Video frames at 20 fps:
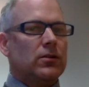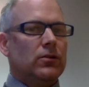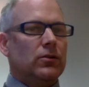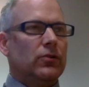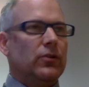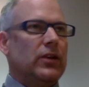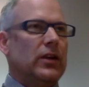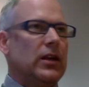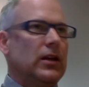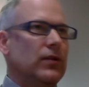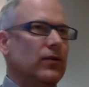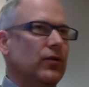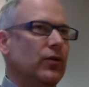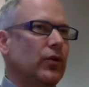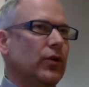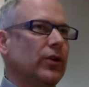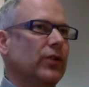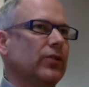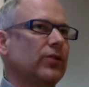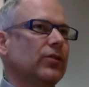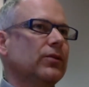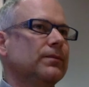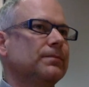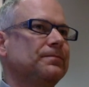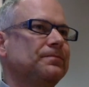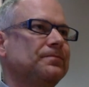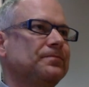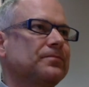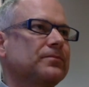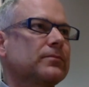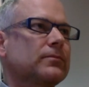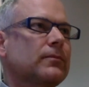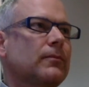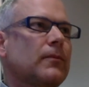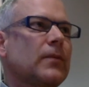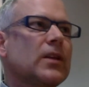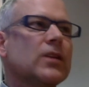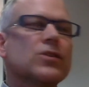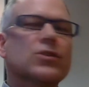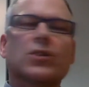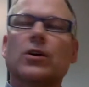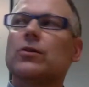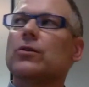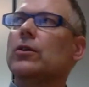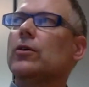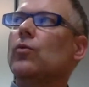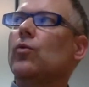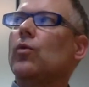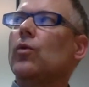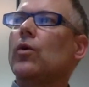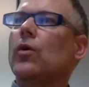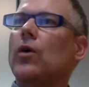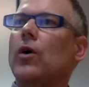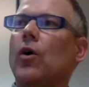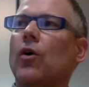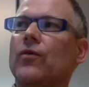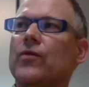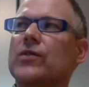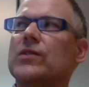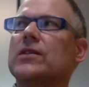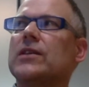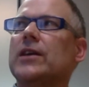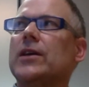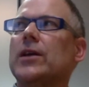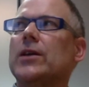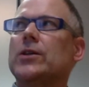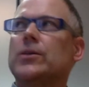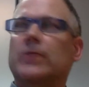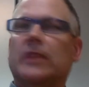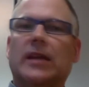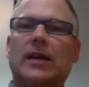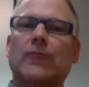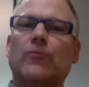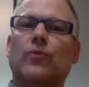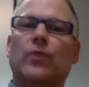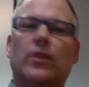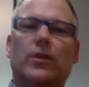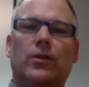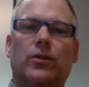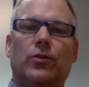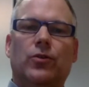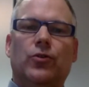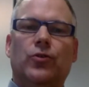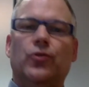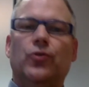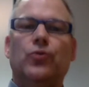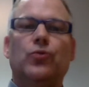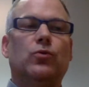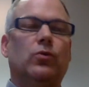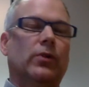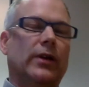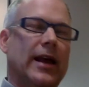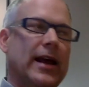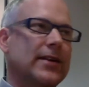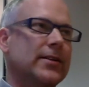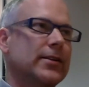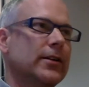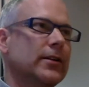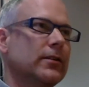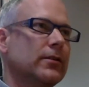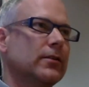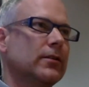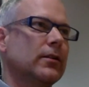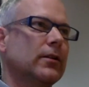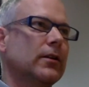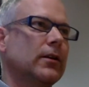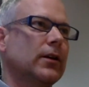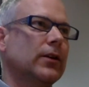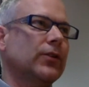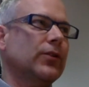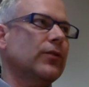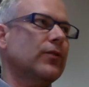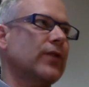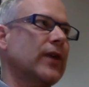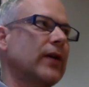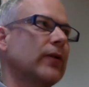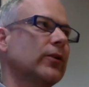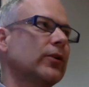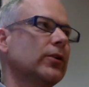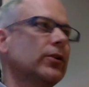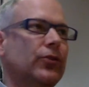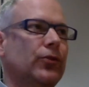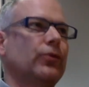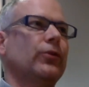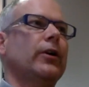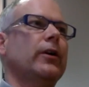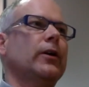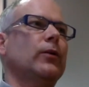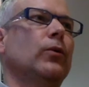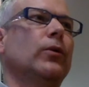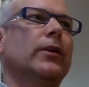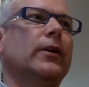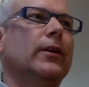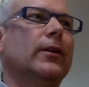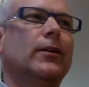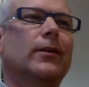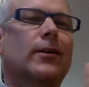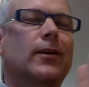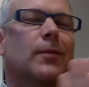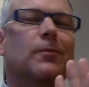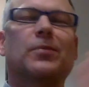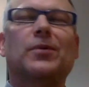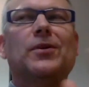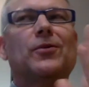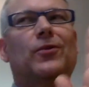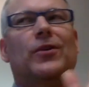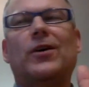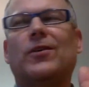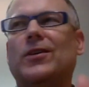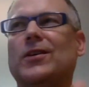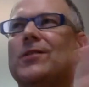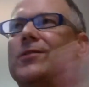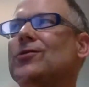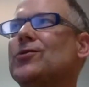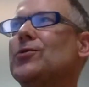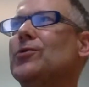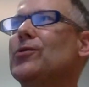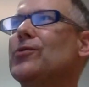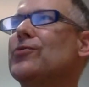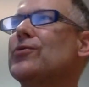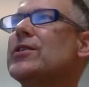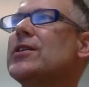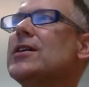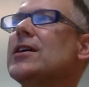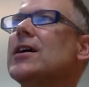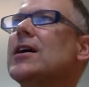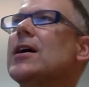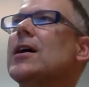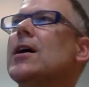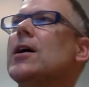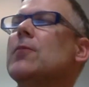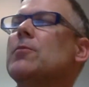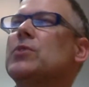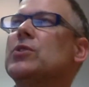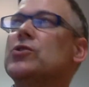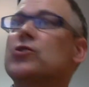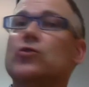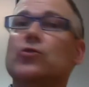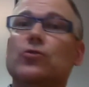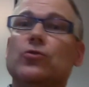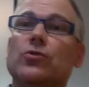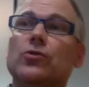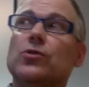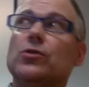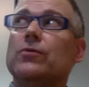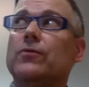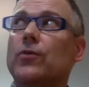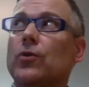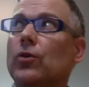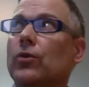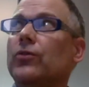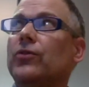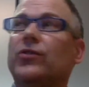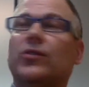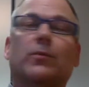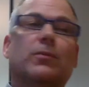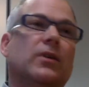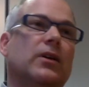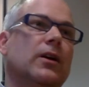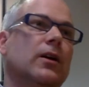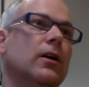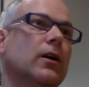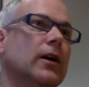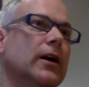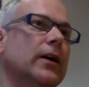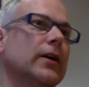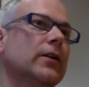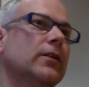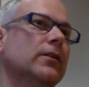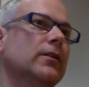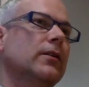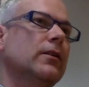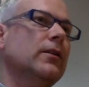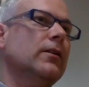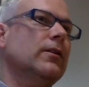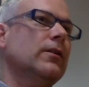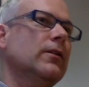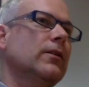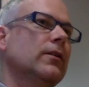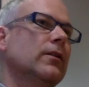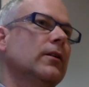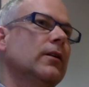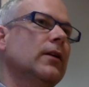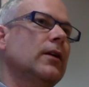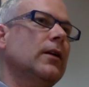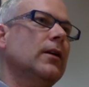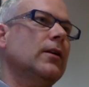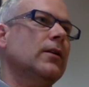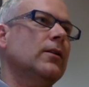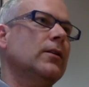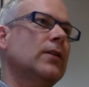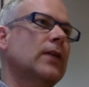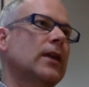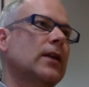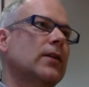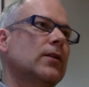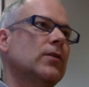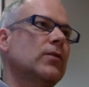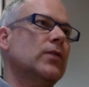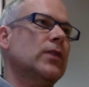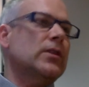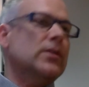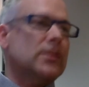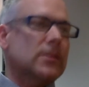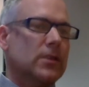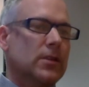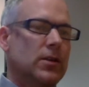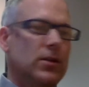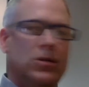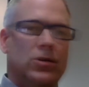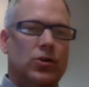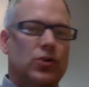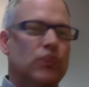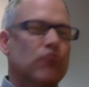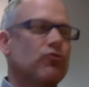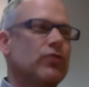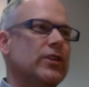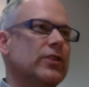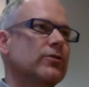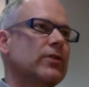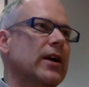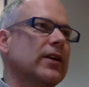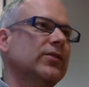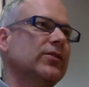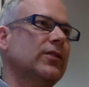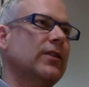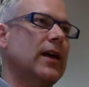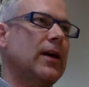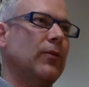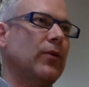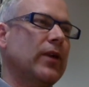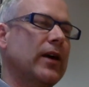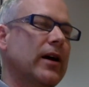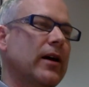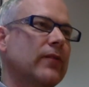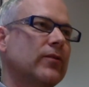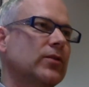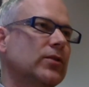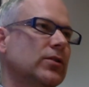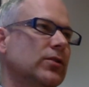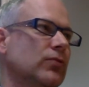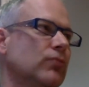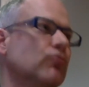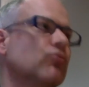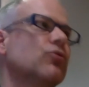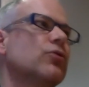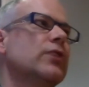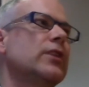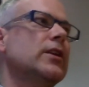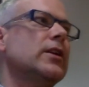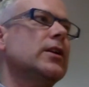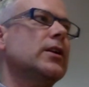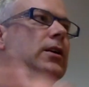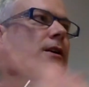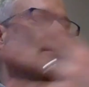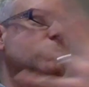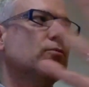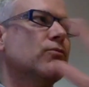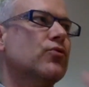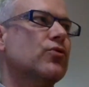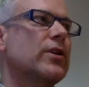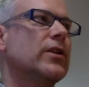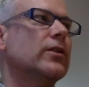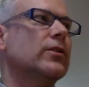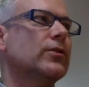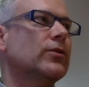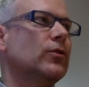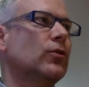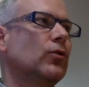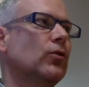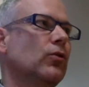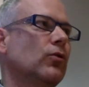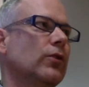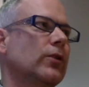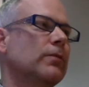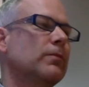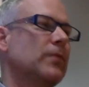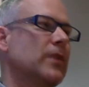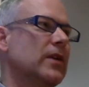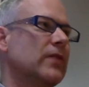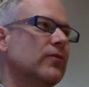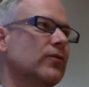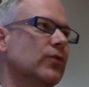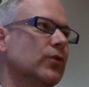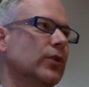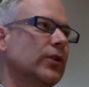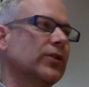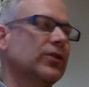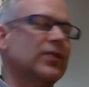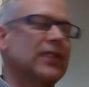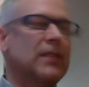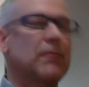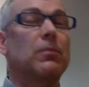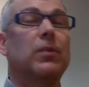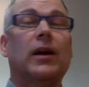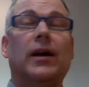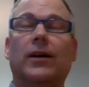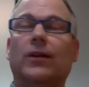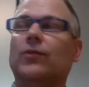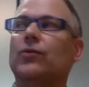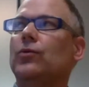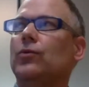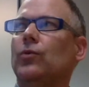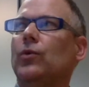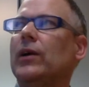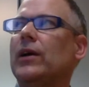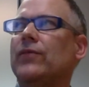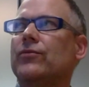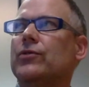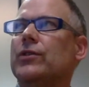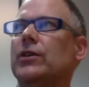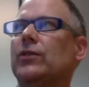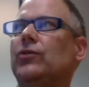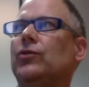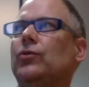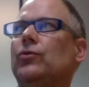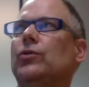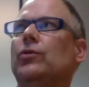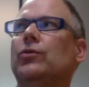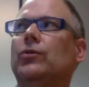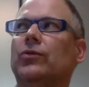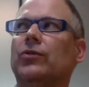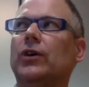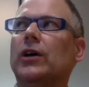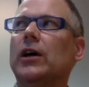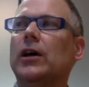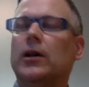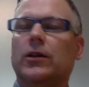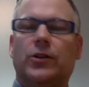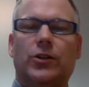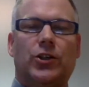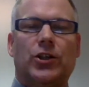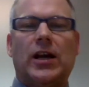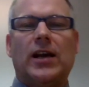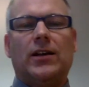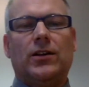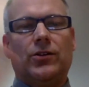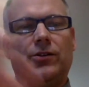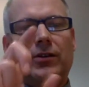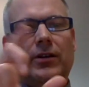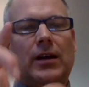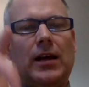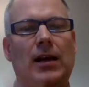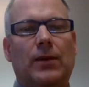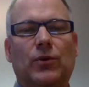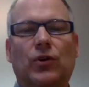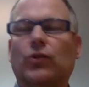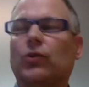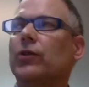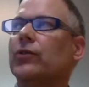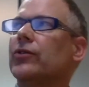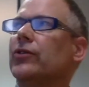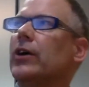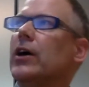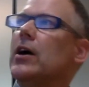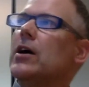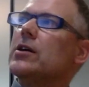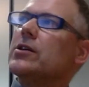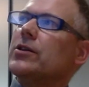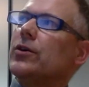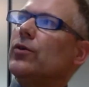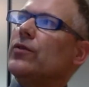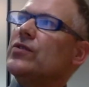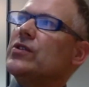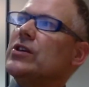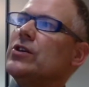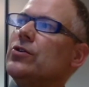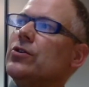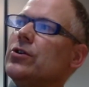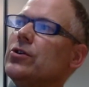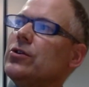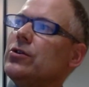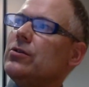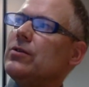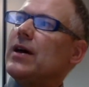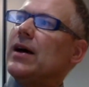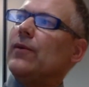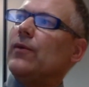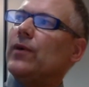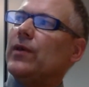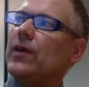on the invoice. So that obviously to begin with, you will get it as the founder because you're the only in the company, or the only 2 or 3. But as soon as you've got somebody hired, then it just redirects to them without having to reprint all the invoice templates or whatever it is you use to change the name across. So obviously you can do that with